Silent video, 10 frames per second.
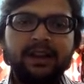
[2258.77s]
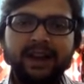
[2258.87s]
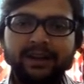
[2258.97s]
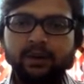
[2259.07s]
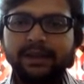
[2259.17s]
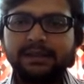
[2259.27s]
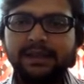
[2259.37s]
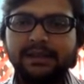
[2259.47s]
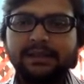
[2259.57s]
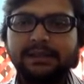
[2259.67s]
try to
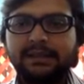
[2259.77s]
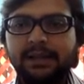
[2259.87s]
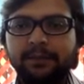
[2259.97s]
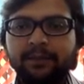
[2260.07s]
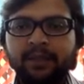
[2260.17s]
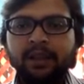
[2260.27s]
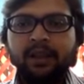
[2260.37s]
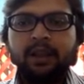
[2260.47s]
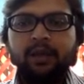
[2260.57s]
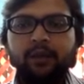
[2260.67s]
access some
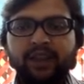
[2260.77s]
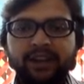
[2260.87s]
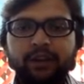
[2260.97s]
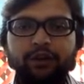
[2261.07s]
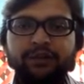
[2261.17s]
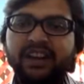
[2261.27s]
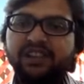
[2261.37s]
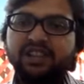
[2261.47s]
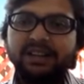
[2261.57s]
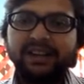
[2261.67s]
very
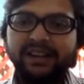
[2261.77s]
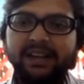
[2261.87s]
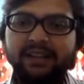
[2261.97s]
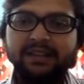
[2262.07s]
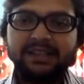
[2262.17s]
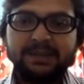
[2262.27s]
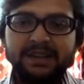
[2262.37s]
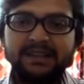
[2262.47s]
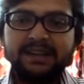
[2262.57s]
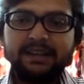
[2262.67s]
confidential data which is
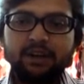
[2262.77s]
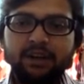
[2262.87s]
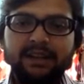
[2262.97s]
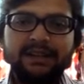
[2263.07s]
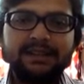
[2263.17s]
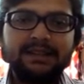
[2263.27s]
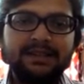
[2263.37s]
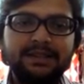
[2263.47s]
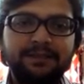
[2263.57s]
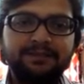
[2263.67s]
present on the system.